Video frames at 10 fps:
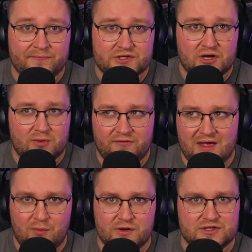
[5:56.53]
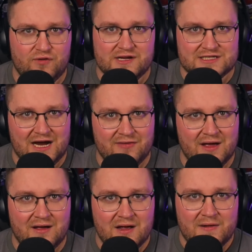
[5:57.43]
So if they were to redesign
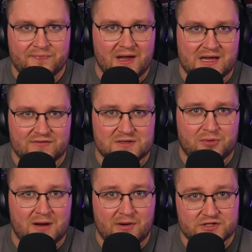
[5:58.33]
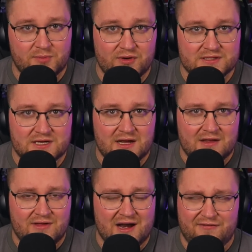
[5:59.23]
that and give it to Primaris Marines,
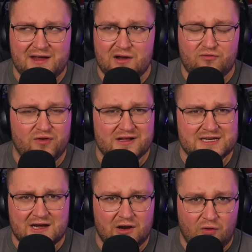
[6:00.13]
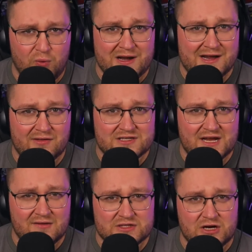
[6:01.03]
then I think it would really take a lot of wind out of the sails.